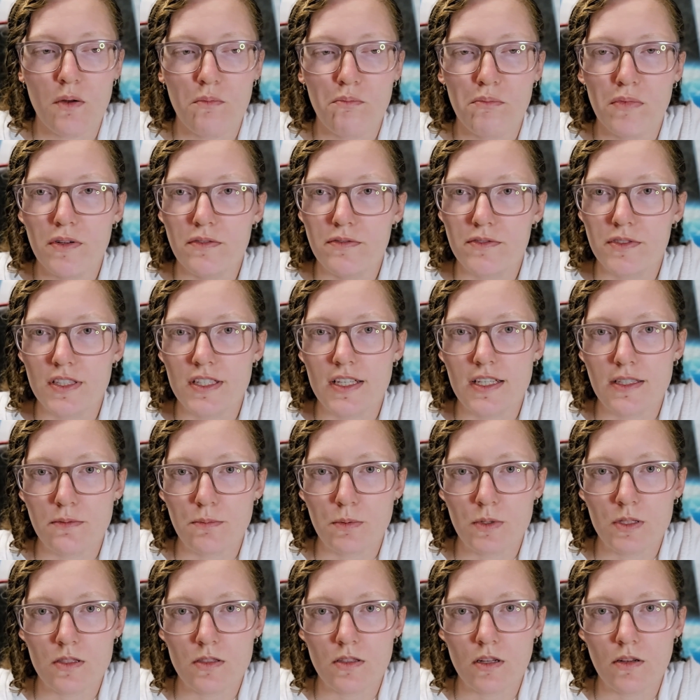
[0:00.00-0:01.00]
But for the next
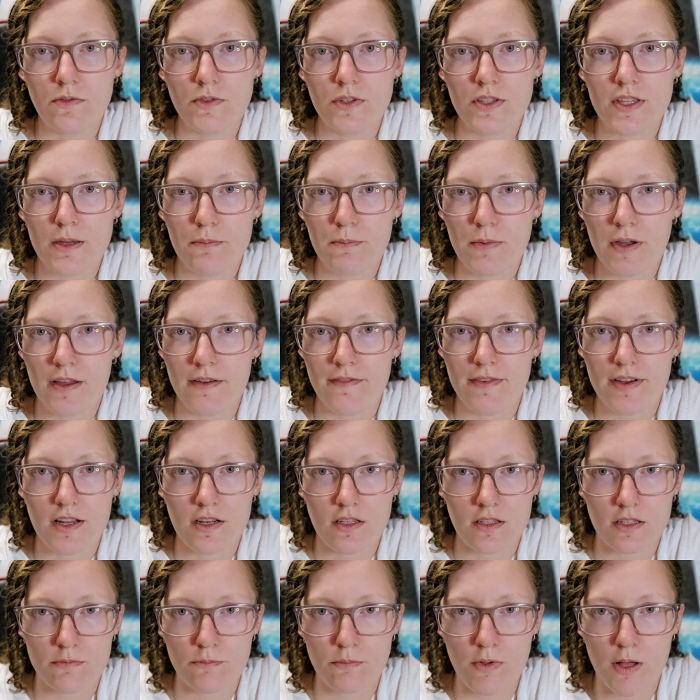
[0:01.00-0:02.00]
person over, they might
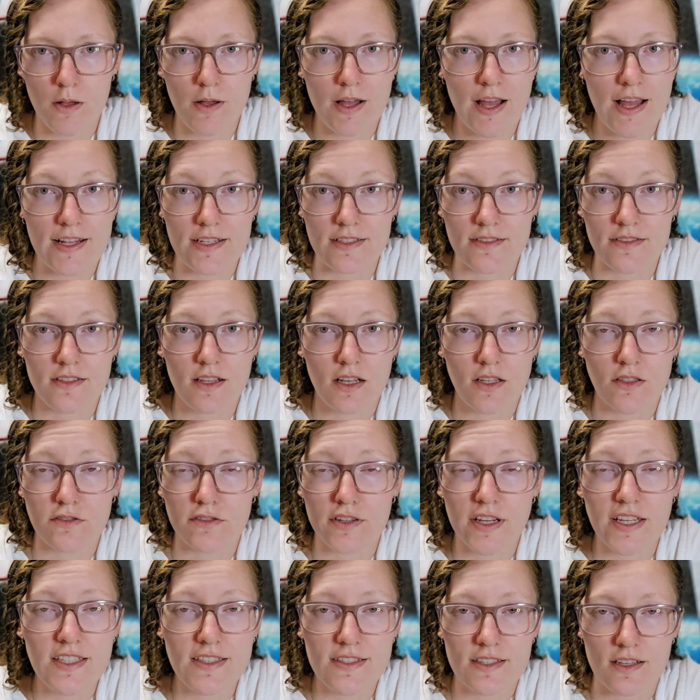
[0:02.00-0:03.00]
have had a
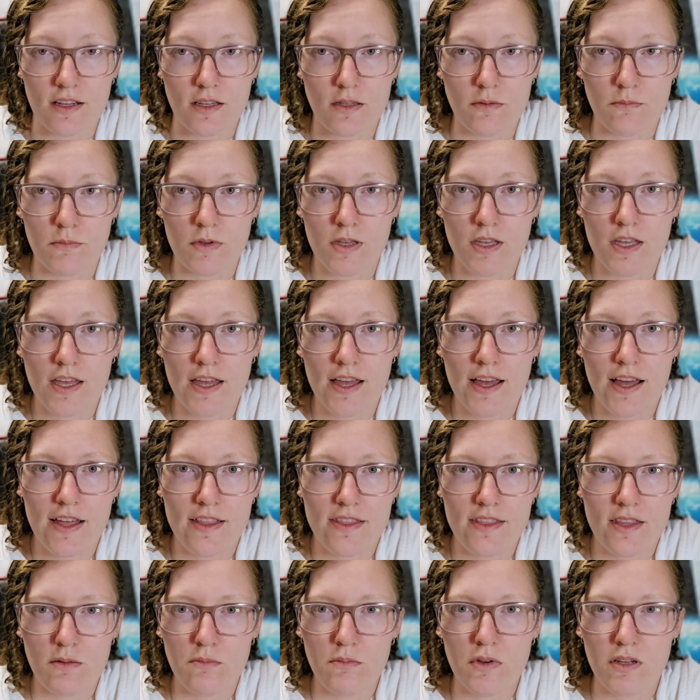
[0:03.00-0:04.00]
great time,
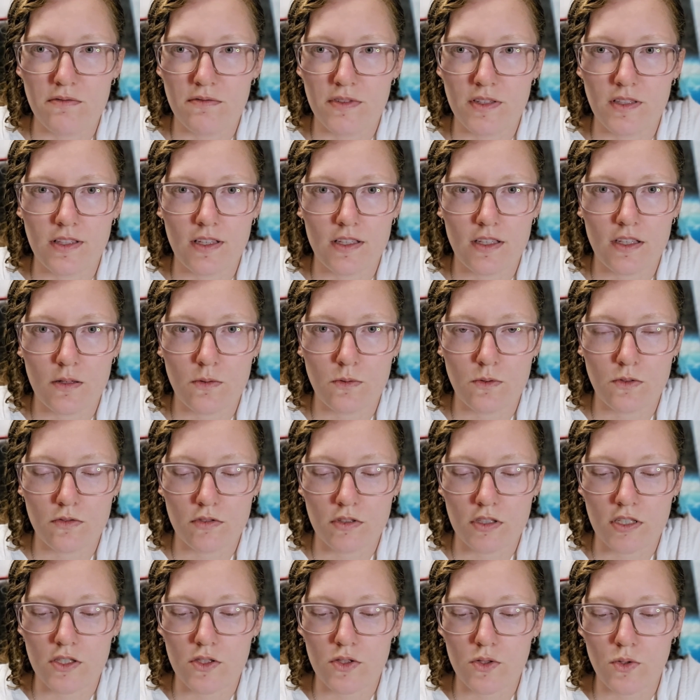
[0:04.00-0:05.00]
and they might feel like it was
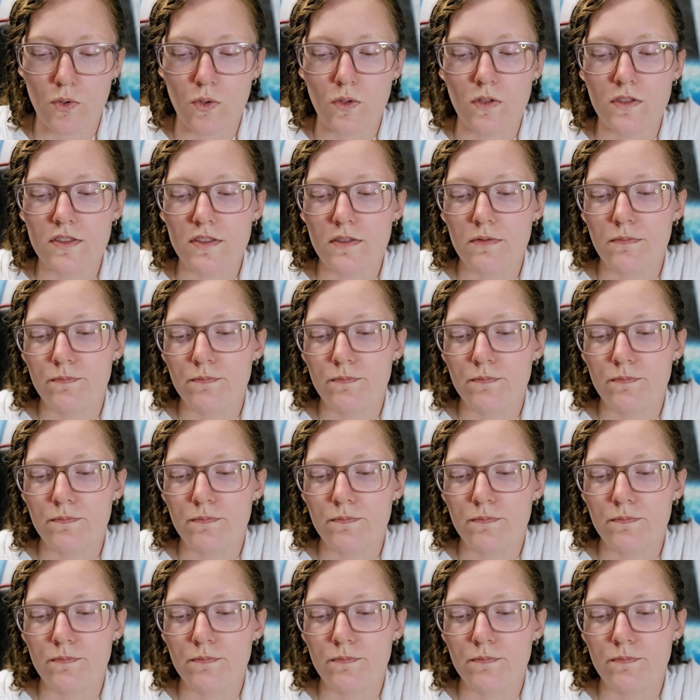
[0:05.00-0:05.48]
really short.